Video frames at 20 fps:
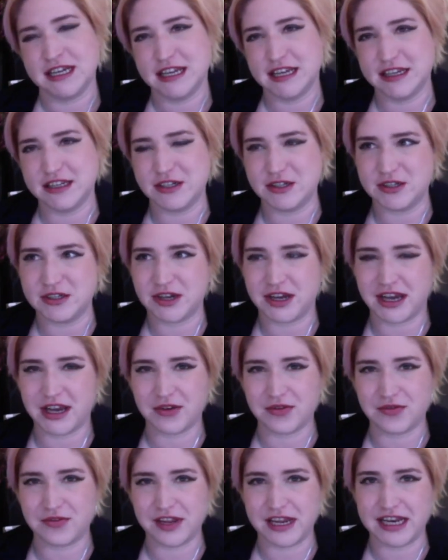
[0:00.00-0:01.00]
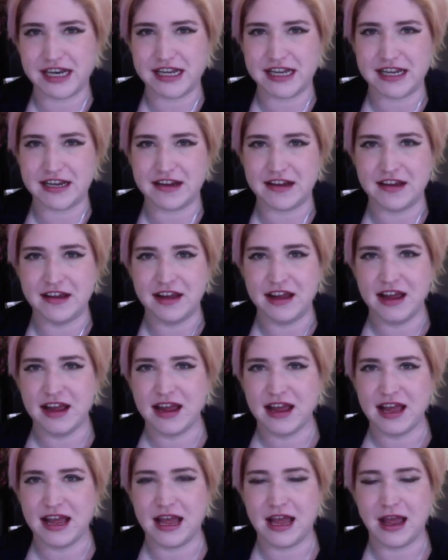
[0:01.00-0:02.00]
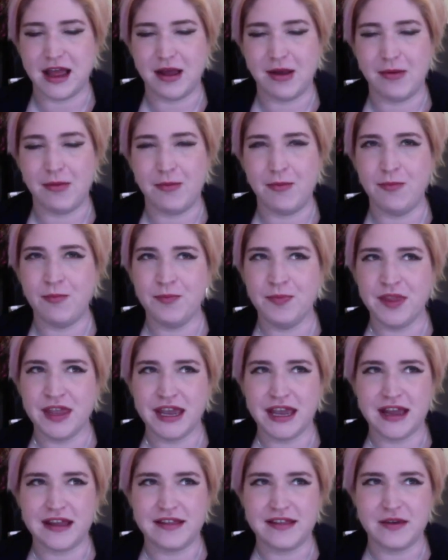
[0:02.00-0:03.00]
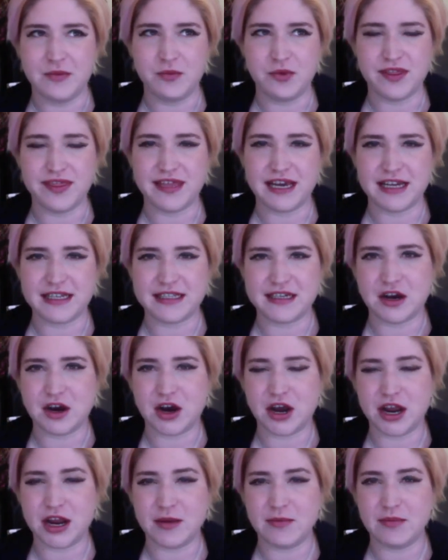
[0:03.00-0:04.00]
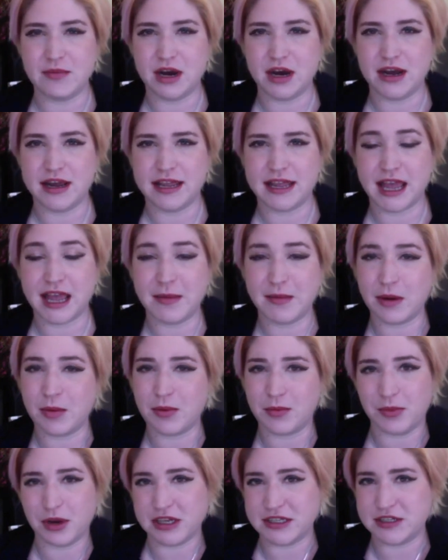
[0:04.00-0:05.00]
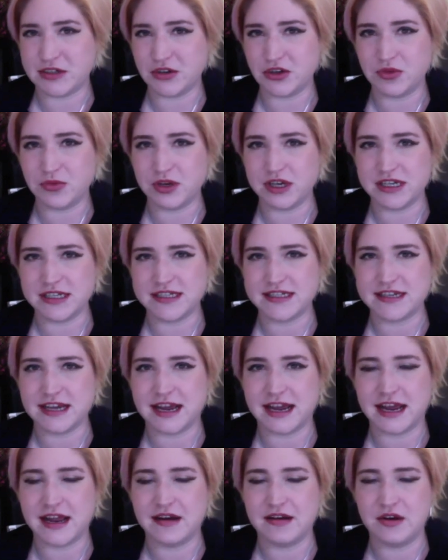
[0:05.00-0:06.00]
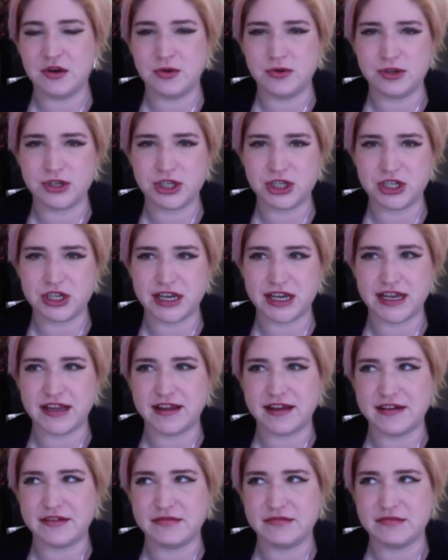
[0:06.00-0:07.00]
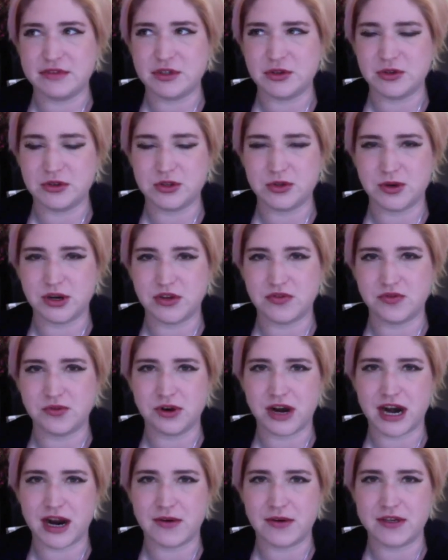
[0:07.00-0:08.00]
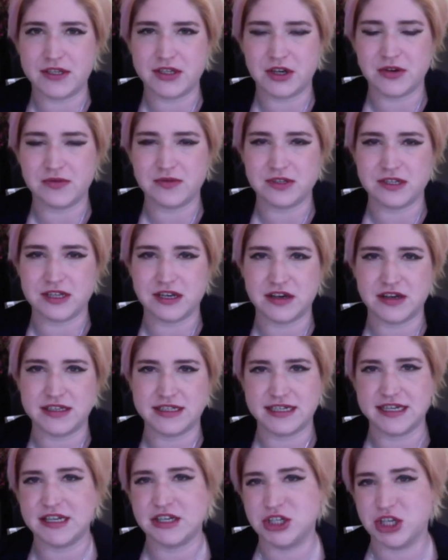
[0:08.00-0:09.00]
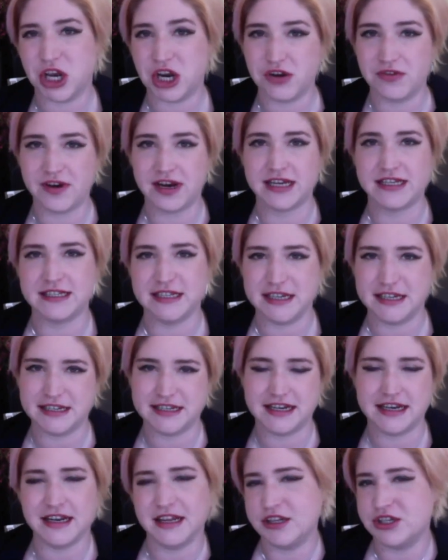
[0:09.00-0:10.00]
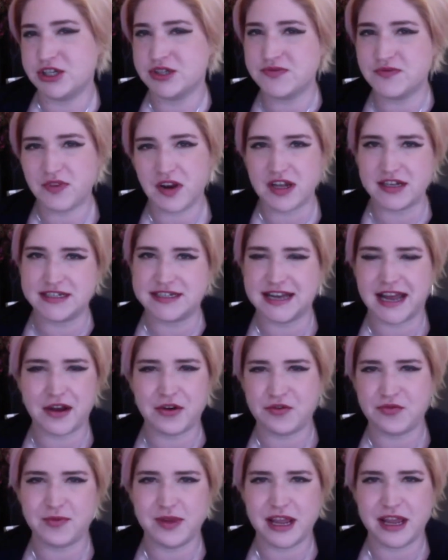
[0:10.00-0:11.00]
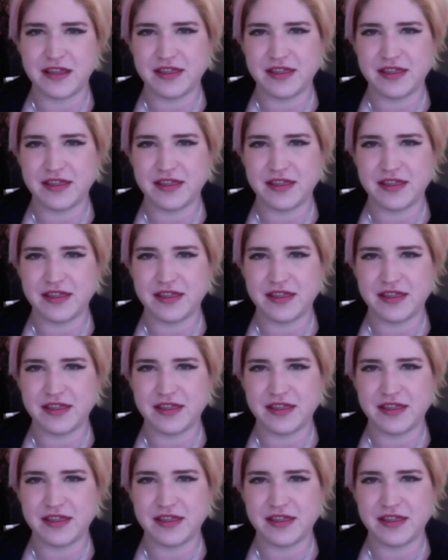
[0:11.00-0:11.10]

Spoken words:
I had a feeling. And then with that time, I came up with Minds Anonymous and launched it in sort of 24 hours after the idea generated. And it just flooded out of me.